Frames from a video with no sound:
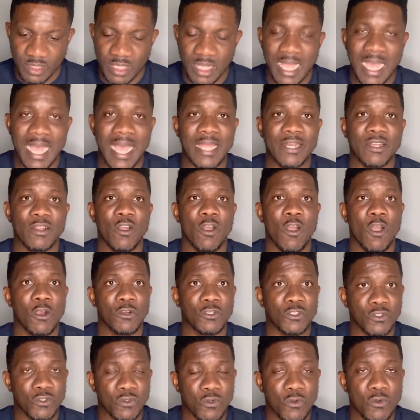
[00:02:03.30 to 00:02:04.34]
And
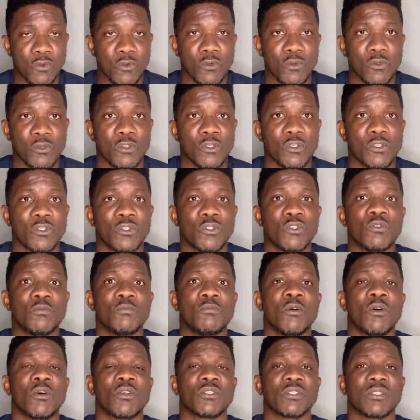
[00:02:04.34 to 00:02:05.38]
also, you
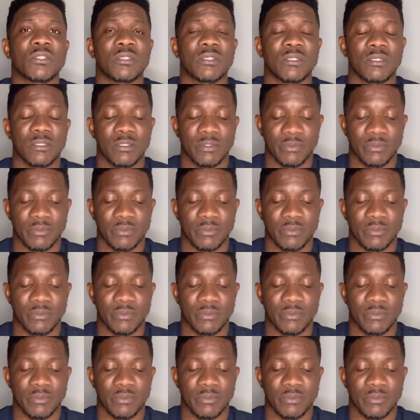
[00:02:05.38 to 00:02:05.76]
must